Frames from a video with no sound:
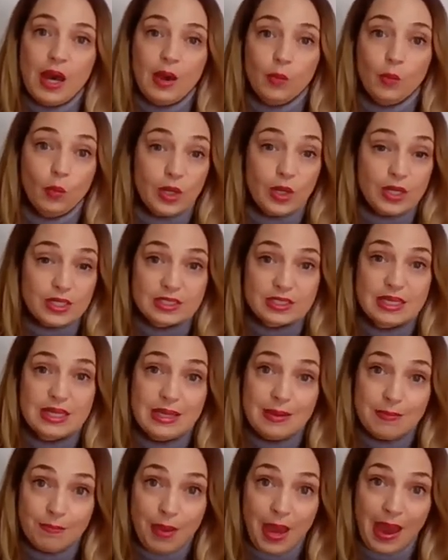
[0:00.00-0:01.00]
What is the
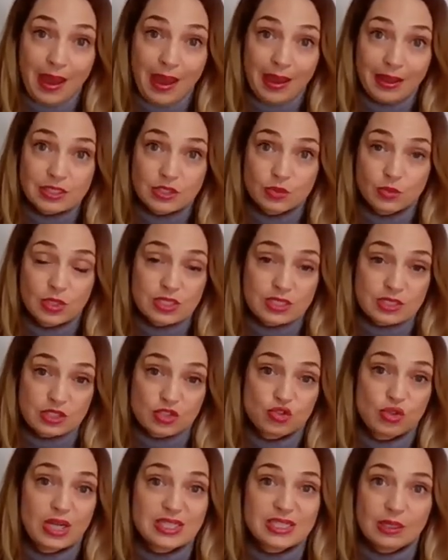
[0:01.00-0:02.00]
impact? What is the
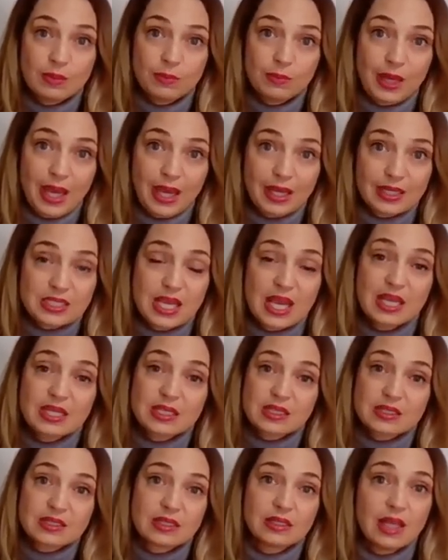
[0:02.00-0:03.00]
direct impact? And
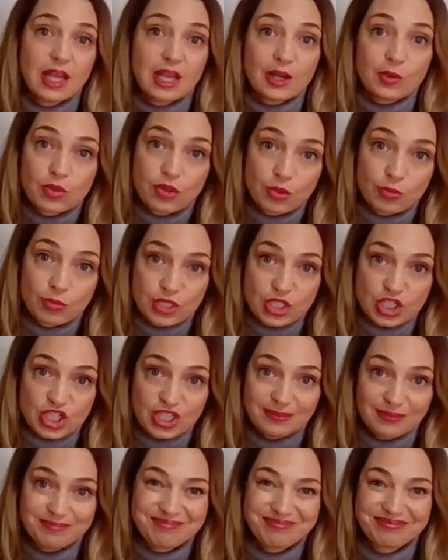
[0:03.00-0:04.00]
does it align with your
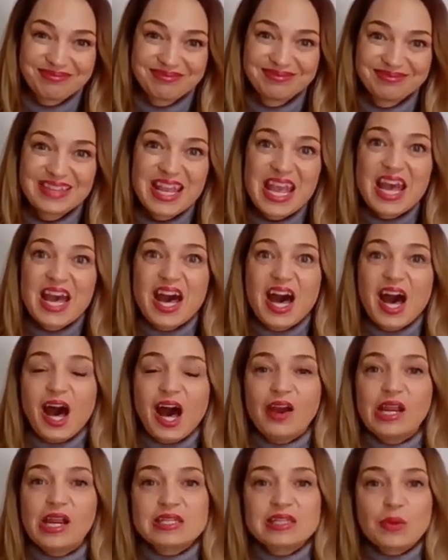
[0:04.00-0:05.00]
mission?
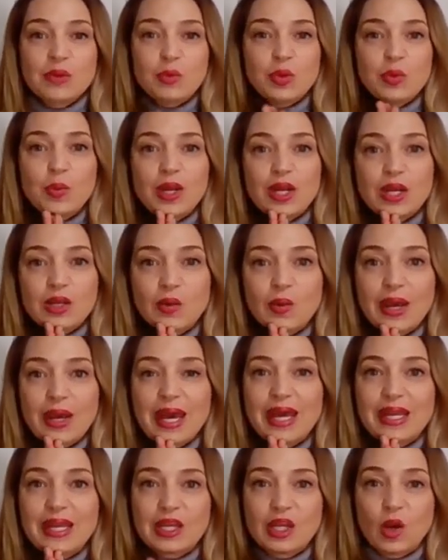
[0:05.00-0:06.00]
All right, then we want to go
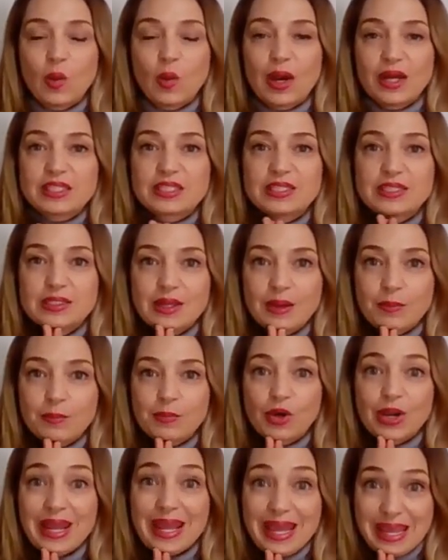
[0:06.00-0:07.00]
ahead and go on to
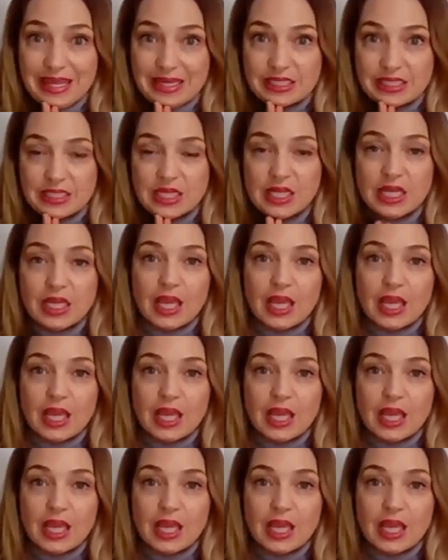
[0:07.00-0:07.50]
number 8.